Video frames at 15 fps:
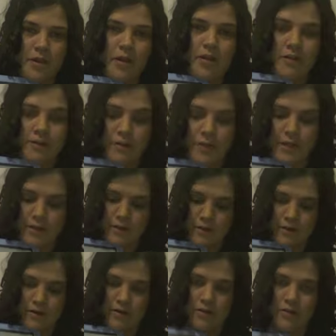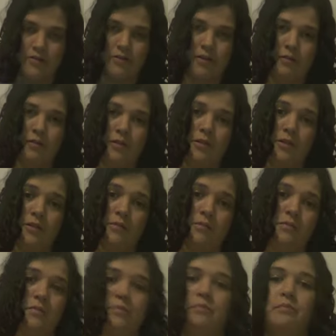Honestly, I think all the screens look
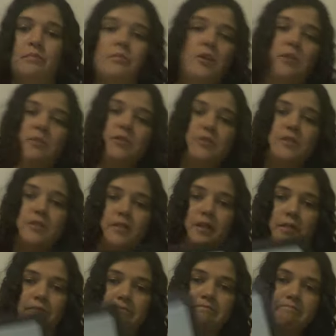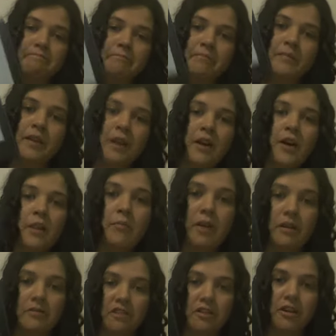pretty much the same. But
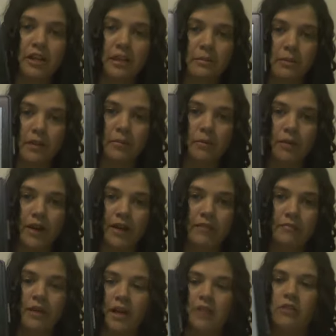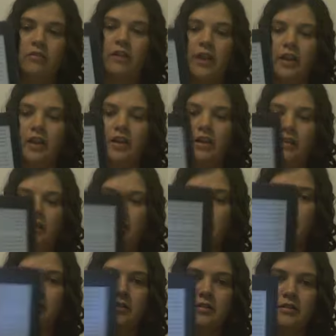if you're going to get the Paperwhite and you like
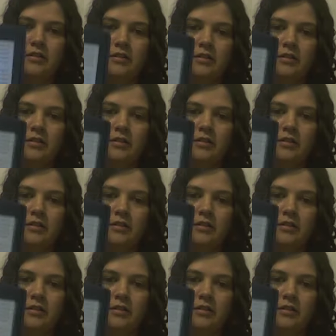this